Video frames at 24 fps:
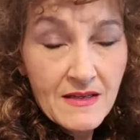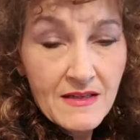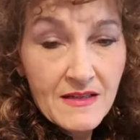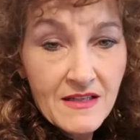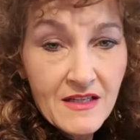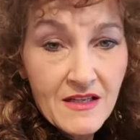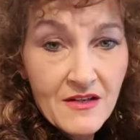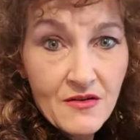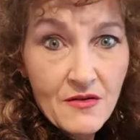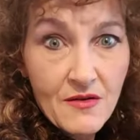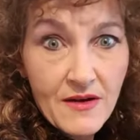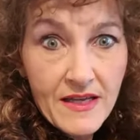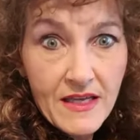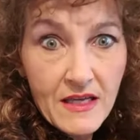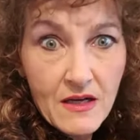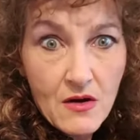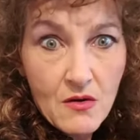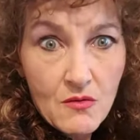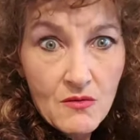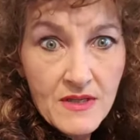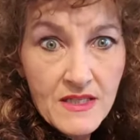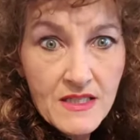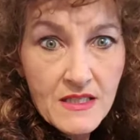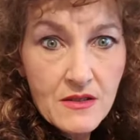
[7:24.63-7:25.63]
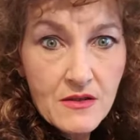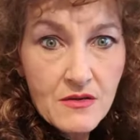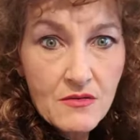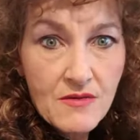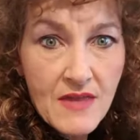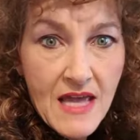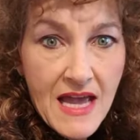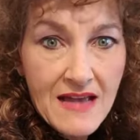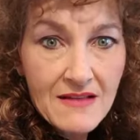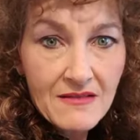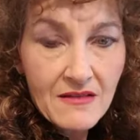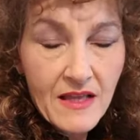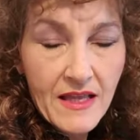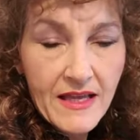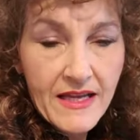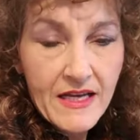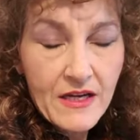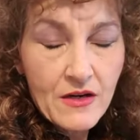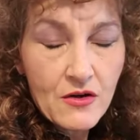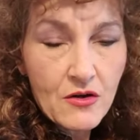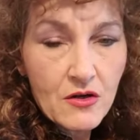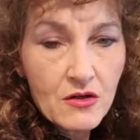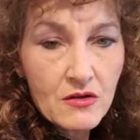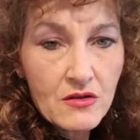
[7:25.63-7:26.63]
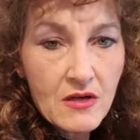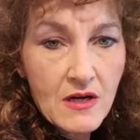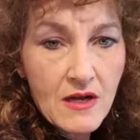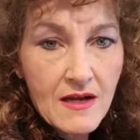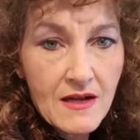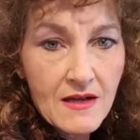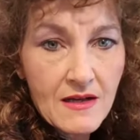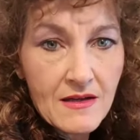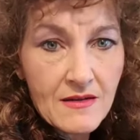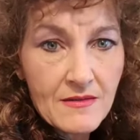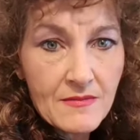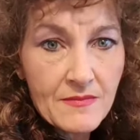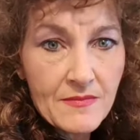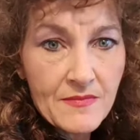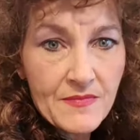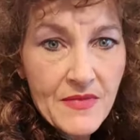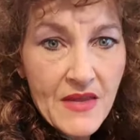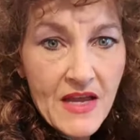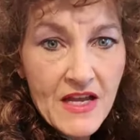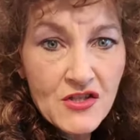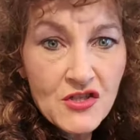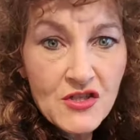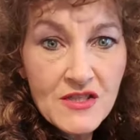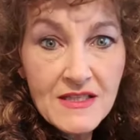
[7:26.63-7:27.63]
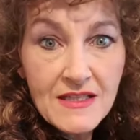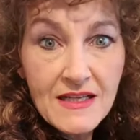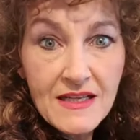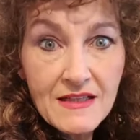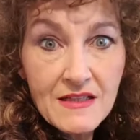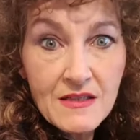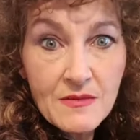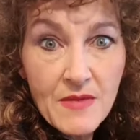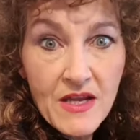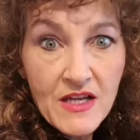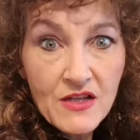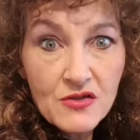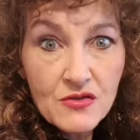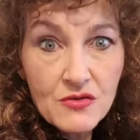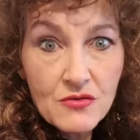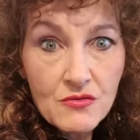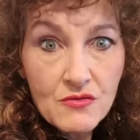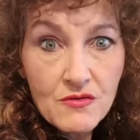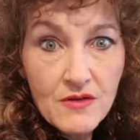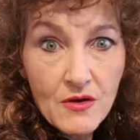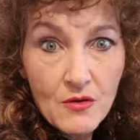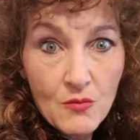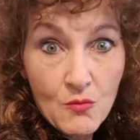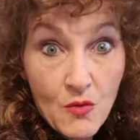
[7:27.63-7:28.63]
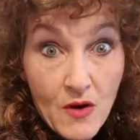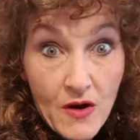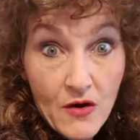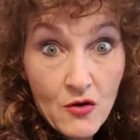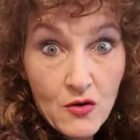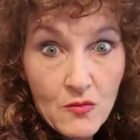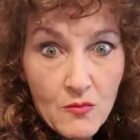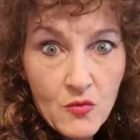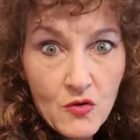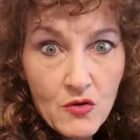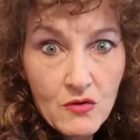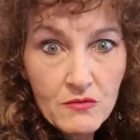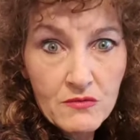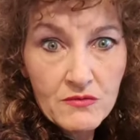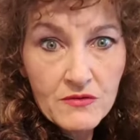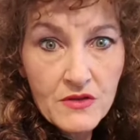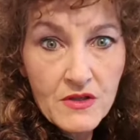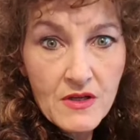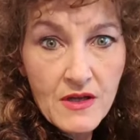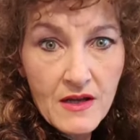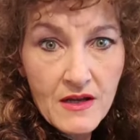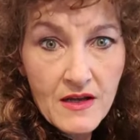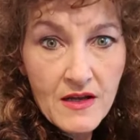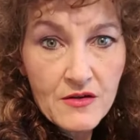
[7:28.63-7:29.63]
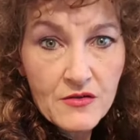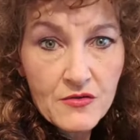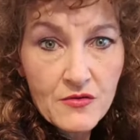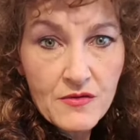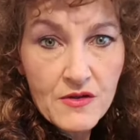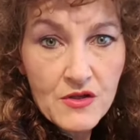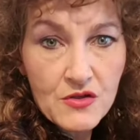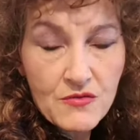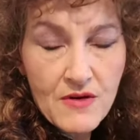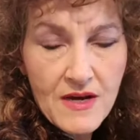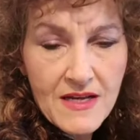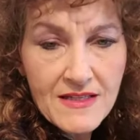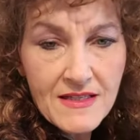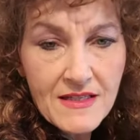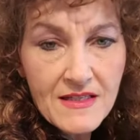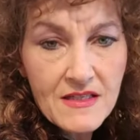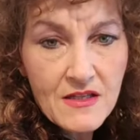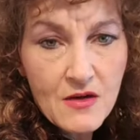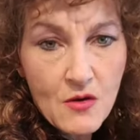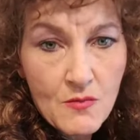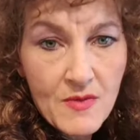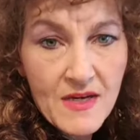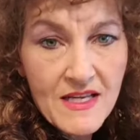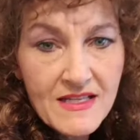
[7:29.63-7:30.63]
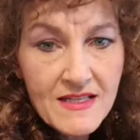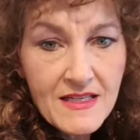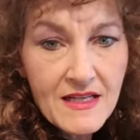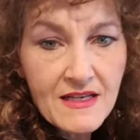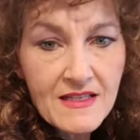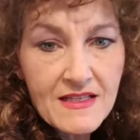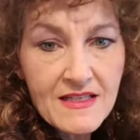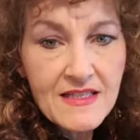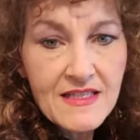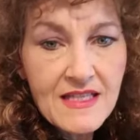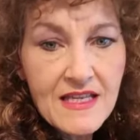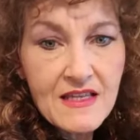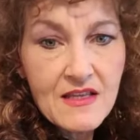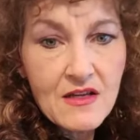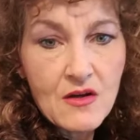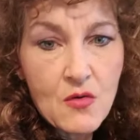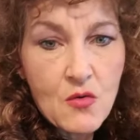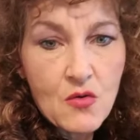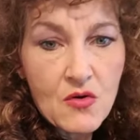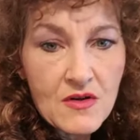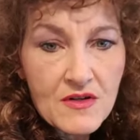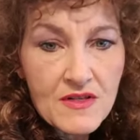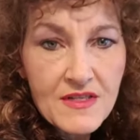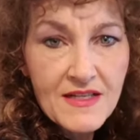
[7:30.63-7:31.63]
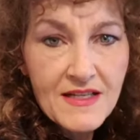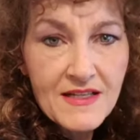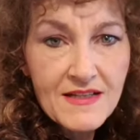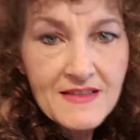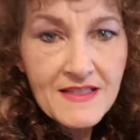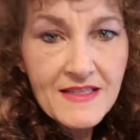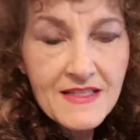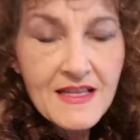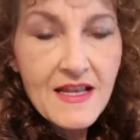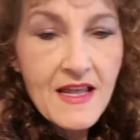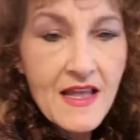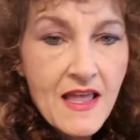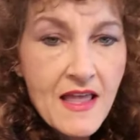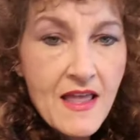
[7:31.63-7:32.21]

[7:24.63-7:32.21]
You know, I can always do that later. I just need to make sure they're wearable under the dresses. Nobody's going to see the corsets.